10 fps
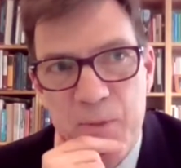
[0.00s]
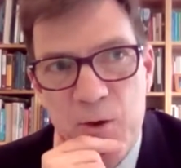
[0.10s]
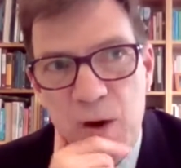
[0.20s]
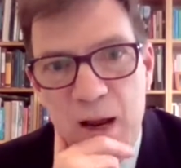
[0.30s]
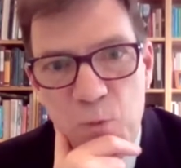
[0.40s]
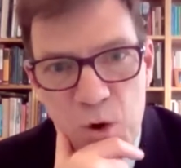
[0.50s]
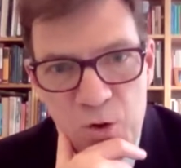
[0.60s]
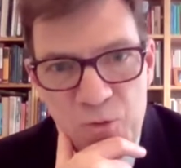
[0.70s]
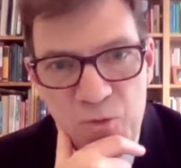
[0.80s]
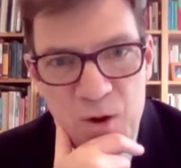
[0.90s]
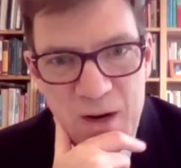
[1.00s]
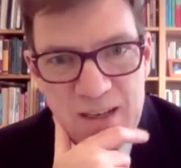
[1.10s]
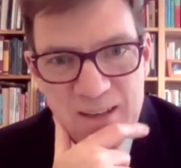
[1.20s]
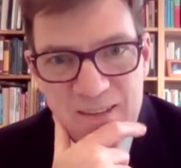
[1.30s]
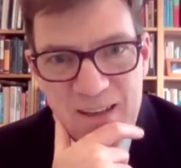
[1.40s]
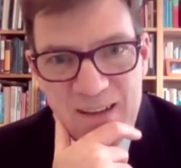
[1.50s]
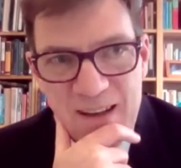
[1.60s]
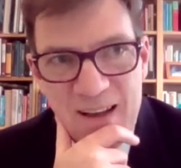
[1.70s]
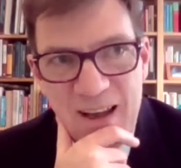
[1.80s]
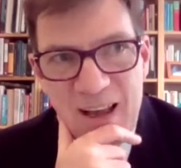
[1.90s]
great world focus and
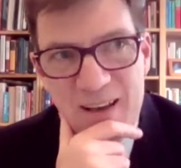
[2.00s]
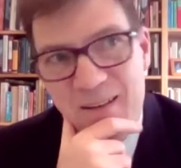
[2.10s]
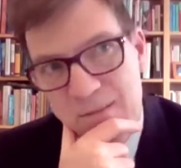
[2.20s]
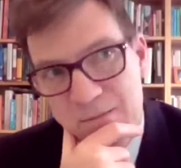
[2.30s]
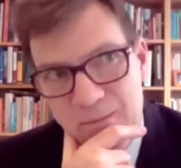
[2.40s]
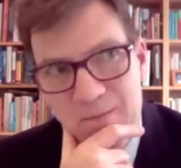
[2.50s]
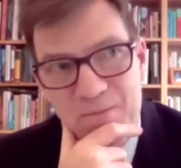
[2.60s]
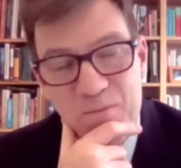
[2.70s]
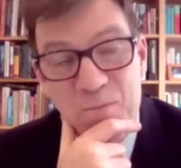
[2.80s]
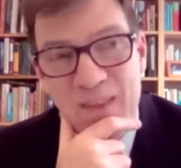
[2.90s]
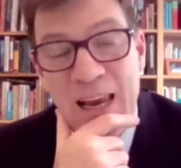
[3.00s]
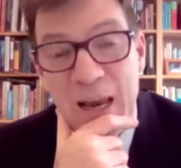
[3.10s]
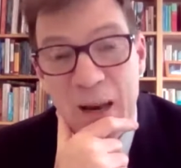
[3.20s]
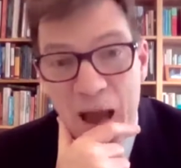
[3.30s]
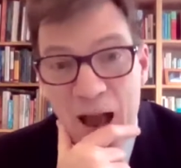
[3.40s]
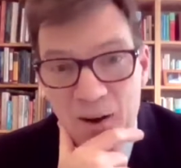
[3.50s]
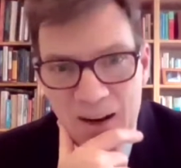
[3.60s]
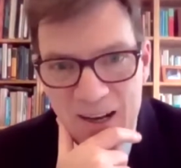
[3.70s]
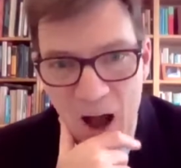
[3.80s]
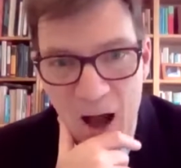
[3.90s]
thinking back
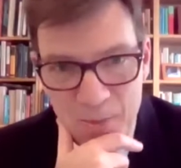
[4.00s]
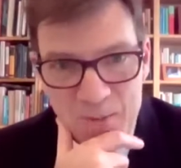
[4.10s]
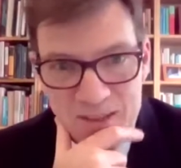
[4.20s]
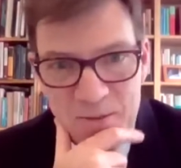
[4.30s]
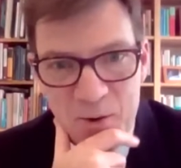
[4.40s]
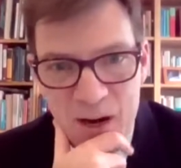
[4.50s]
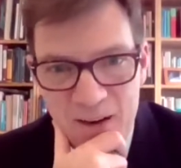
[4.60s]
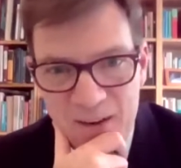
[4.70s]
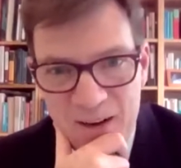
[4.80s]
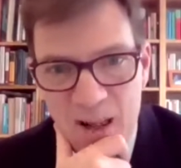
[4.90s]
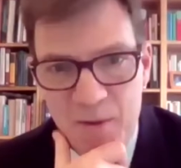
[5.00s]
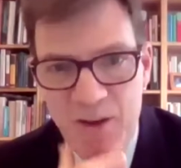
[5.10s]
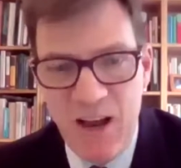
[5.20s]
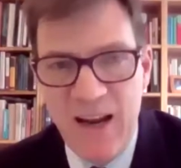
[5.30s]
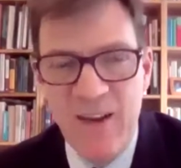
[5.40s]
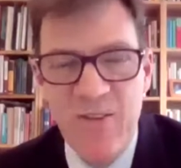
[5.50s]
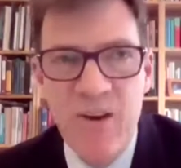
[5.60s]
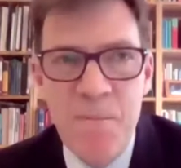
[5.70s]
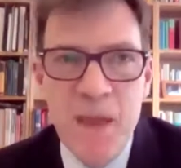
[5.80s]
on it, optimism around climate change.